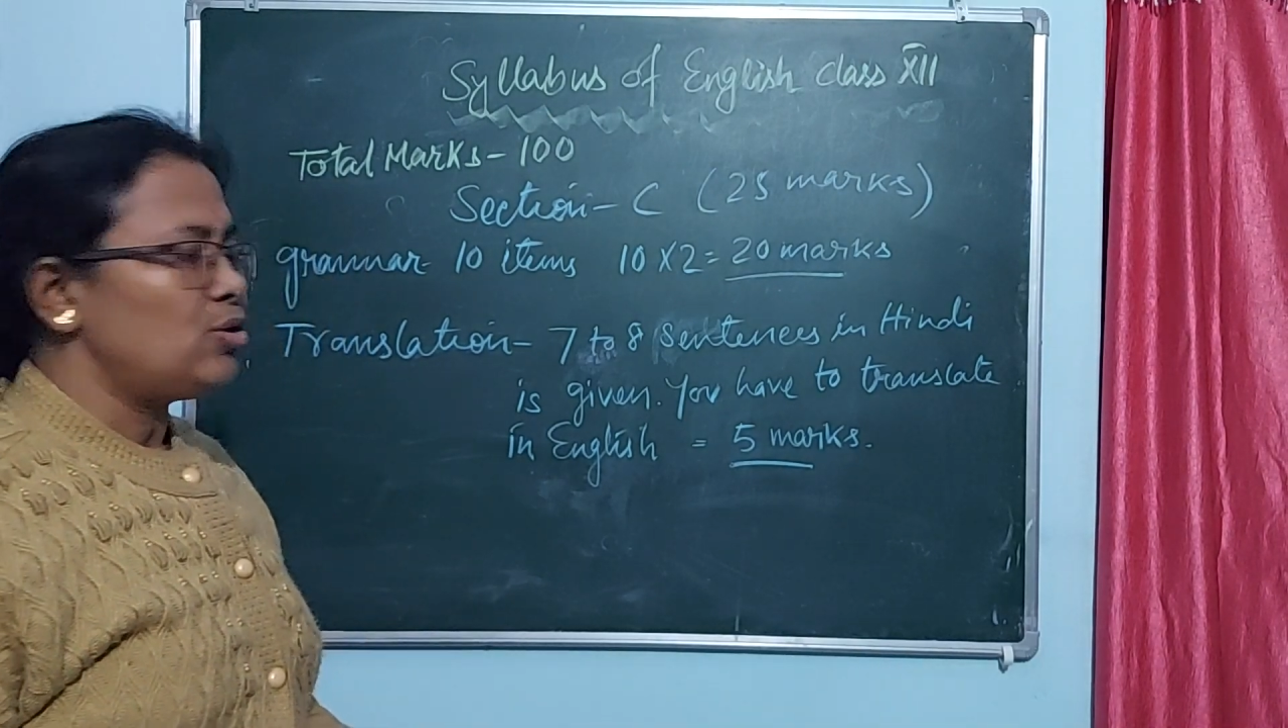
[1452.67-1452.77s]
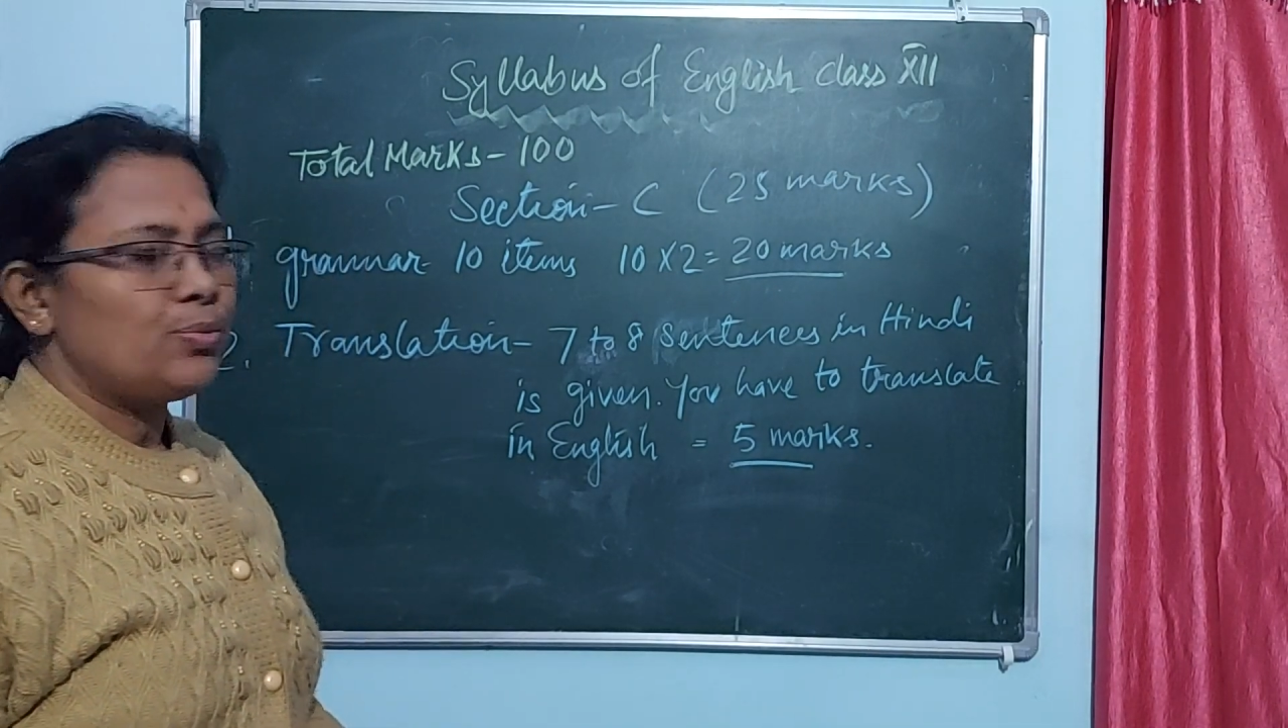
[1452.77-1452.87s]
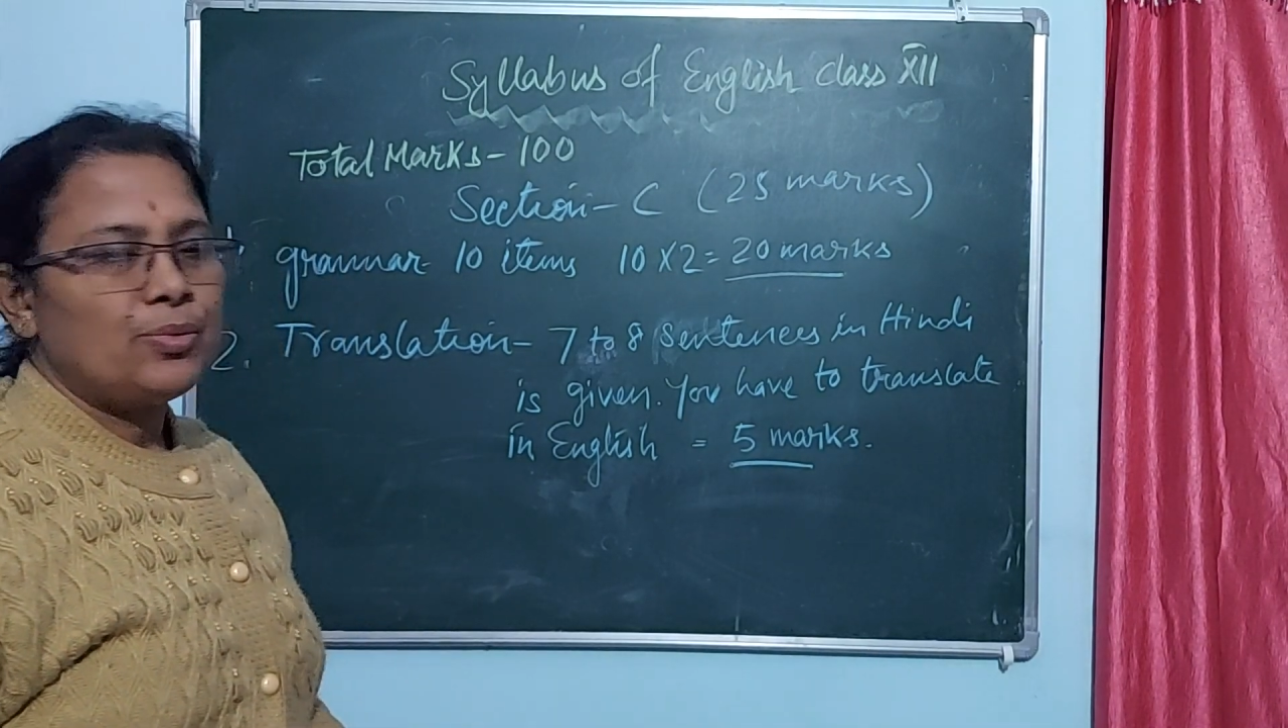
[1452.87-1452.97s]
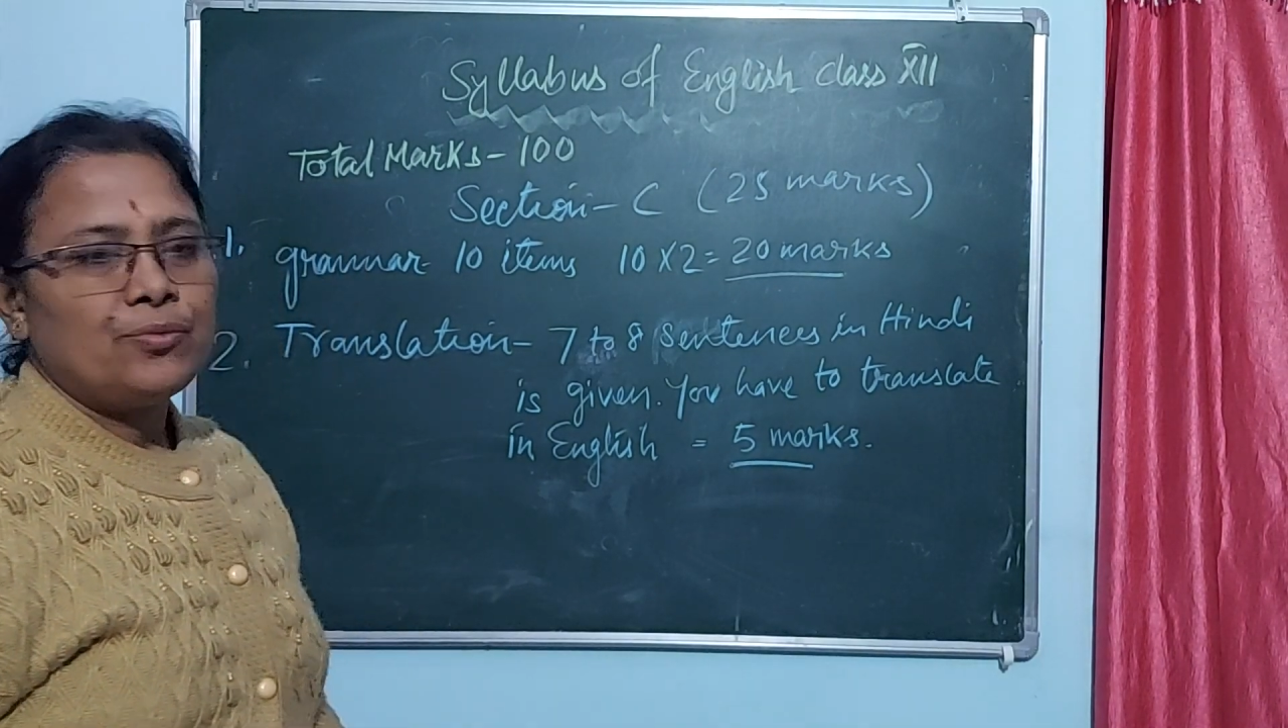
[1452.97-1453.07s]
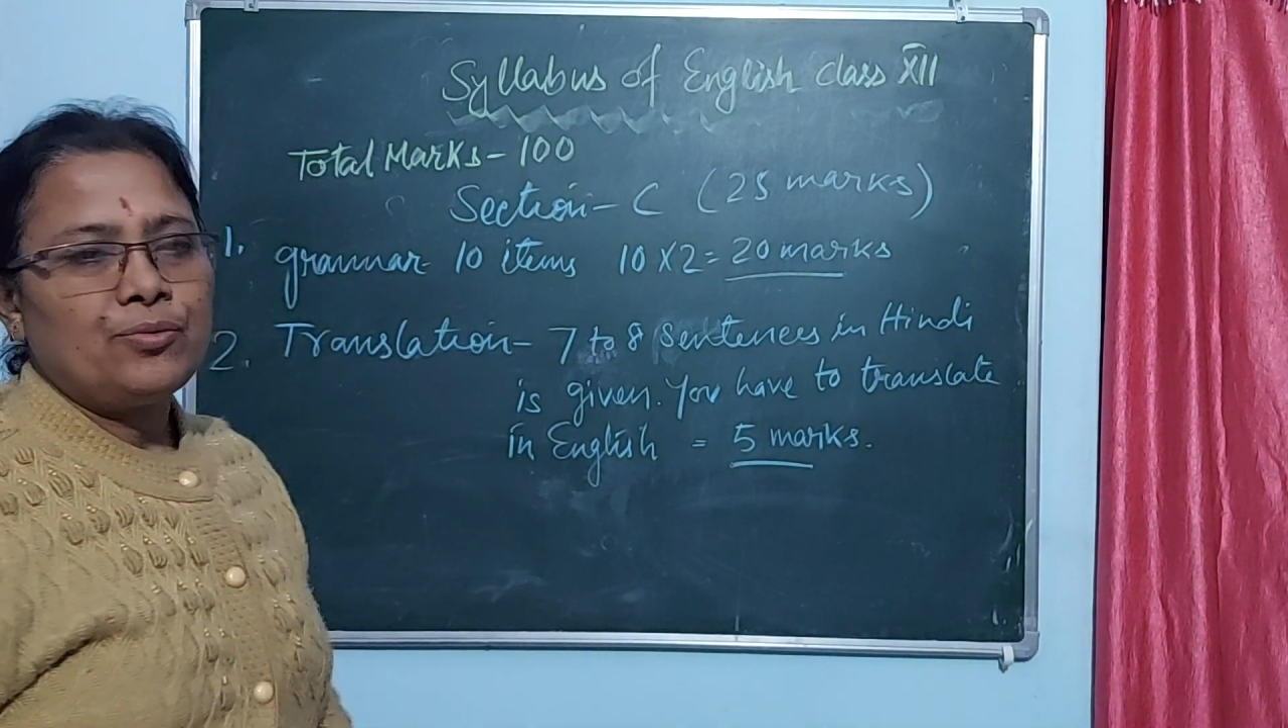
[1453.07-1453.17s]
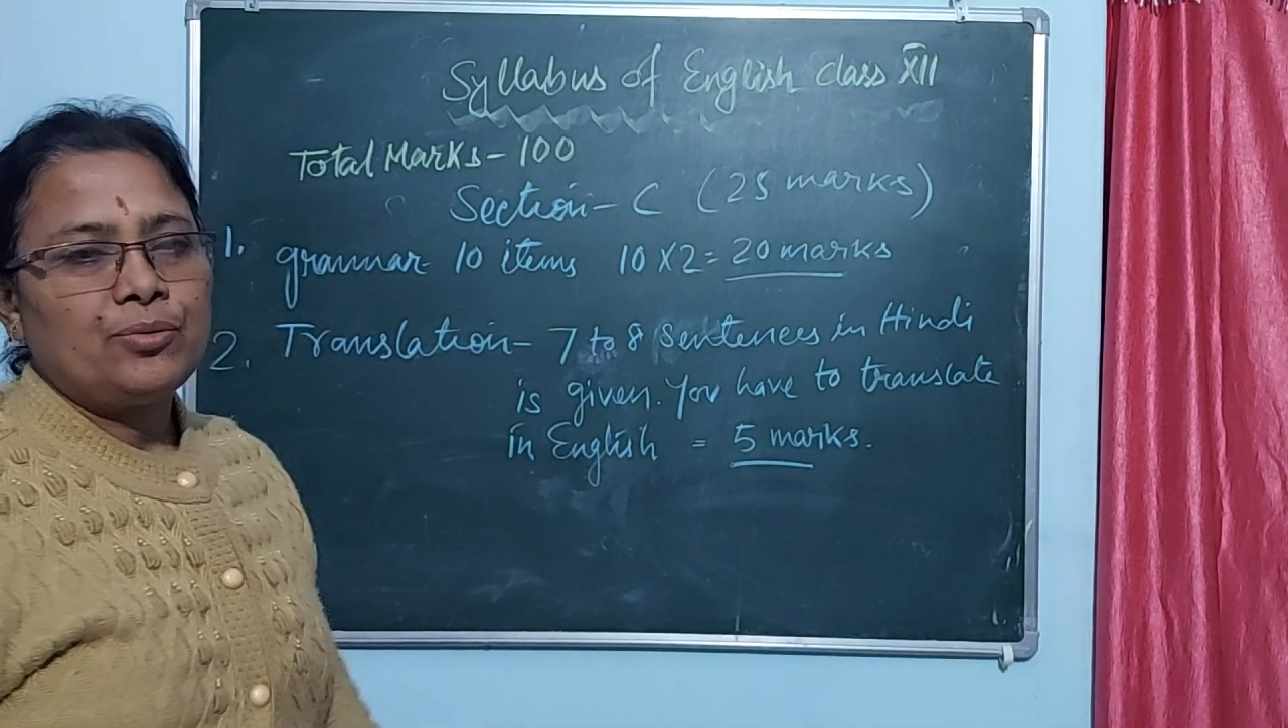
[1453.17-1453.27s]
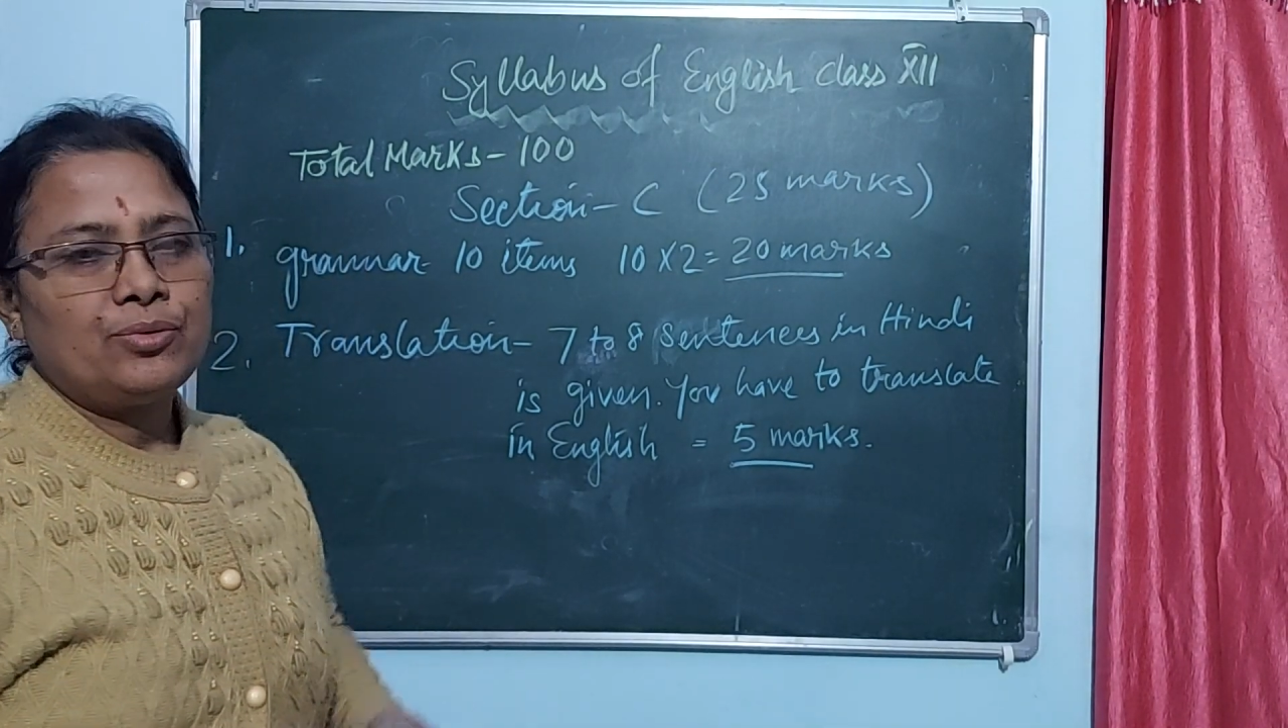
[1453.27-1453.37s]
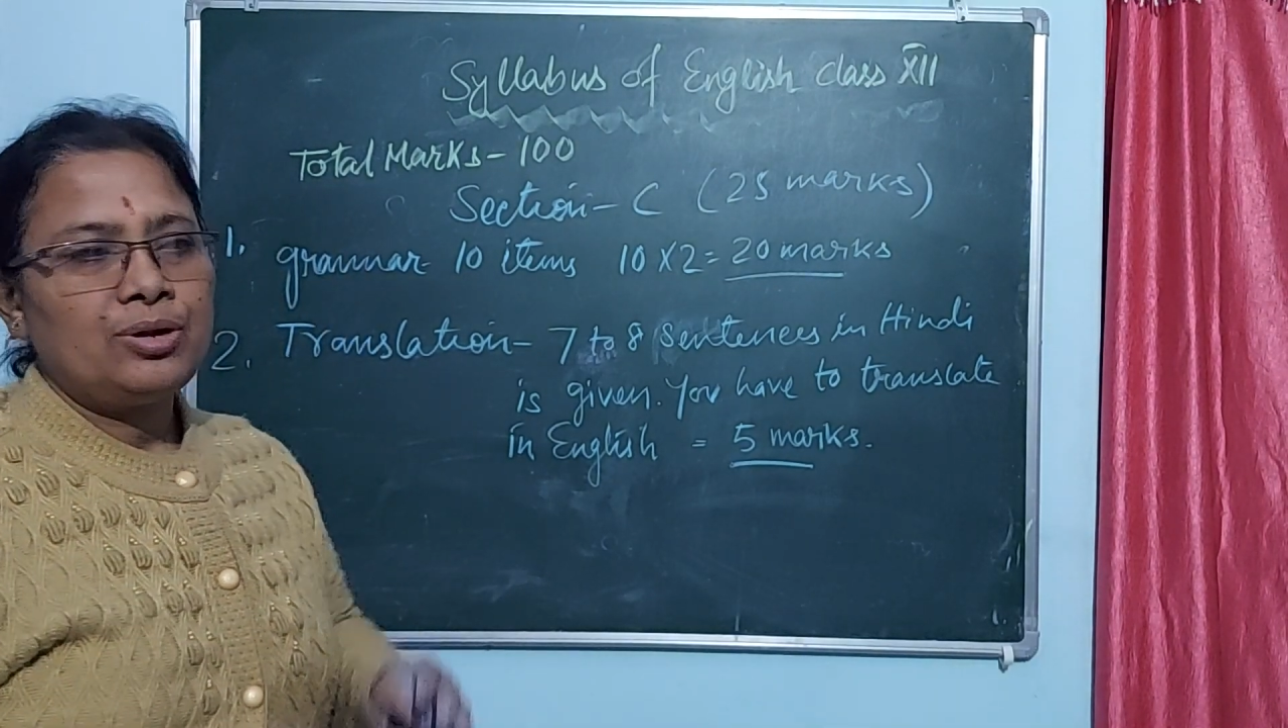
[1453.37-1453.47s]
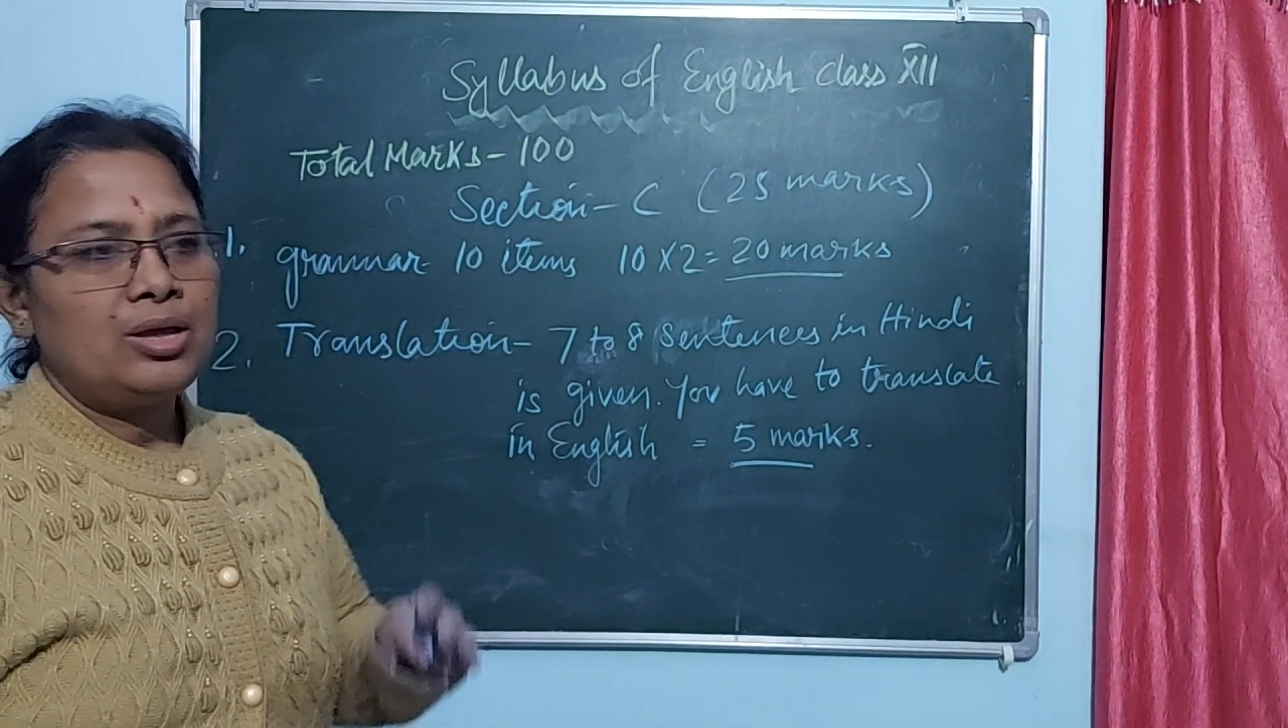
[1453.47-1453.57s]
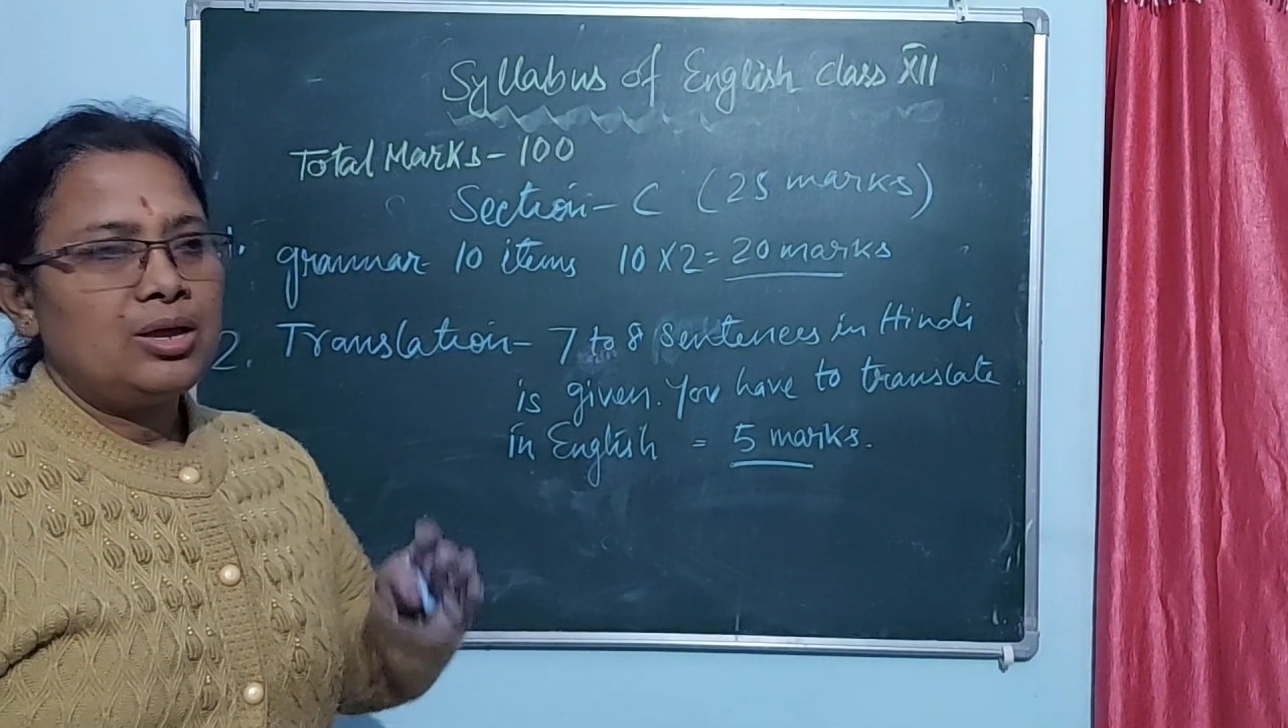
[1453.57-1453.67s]

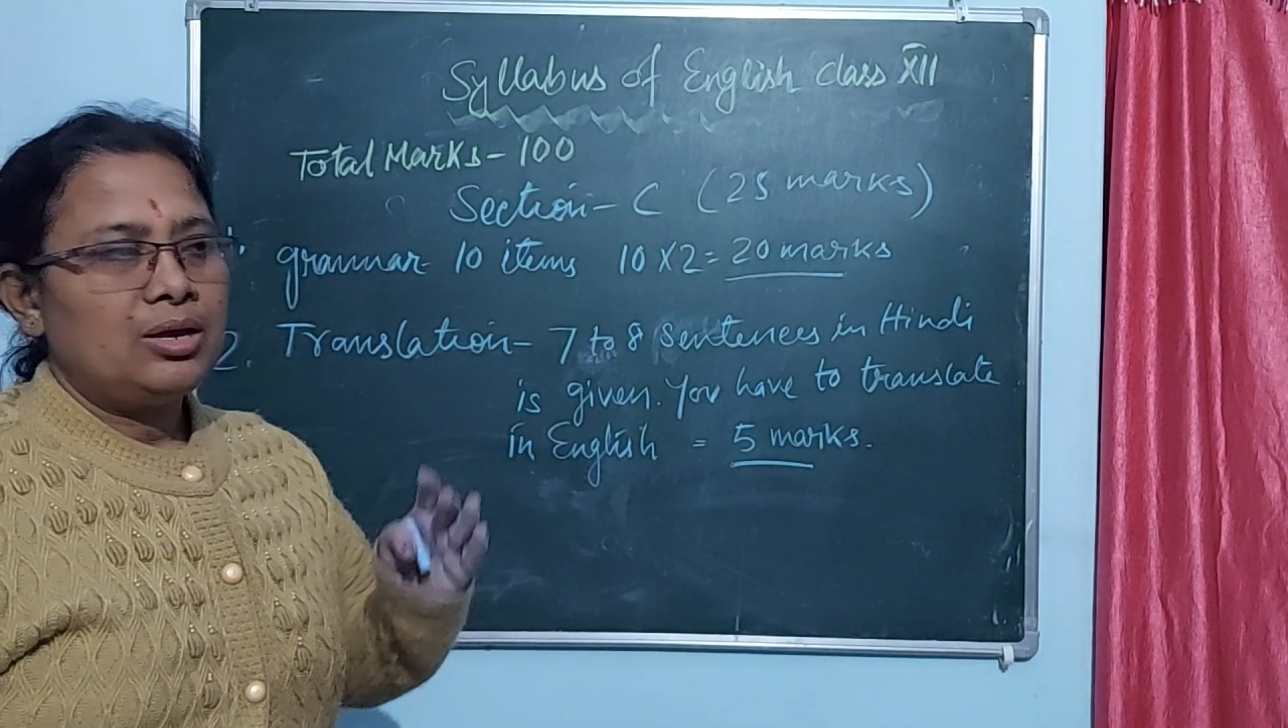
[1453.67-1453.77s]
homophone,